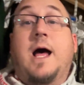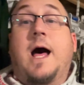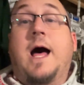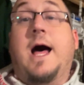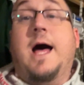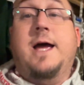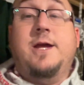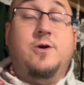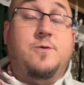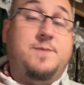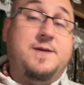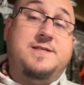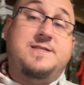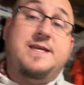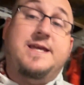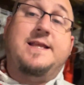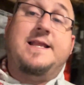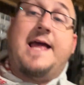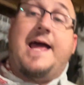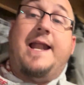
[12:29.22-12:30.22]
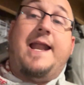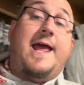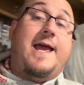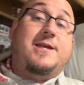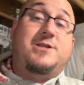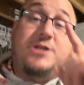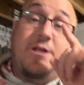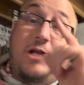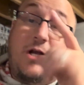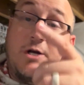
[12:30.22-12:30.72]
You'll be seeing that in
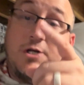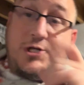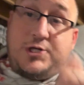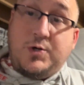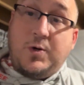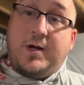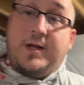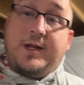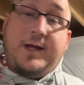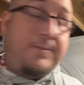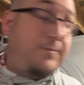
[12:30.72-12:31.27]
action here shortly,